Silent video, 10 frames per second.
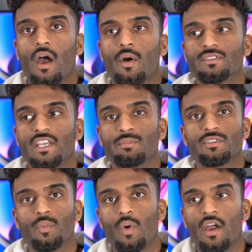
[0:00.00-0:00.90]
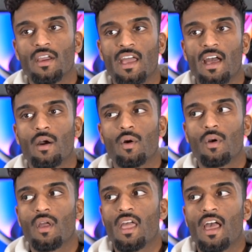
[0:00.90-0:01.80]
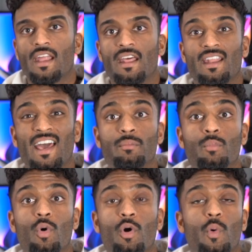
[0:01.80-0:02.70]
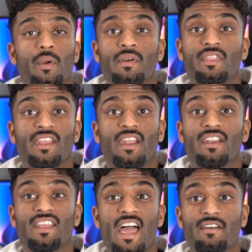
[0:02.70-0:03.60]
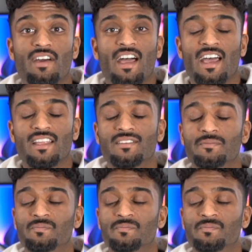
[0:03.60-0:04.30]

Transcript: I was able to work out and I had more equipment than I'd ever had.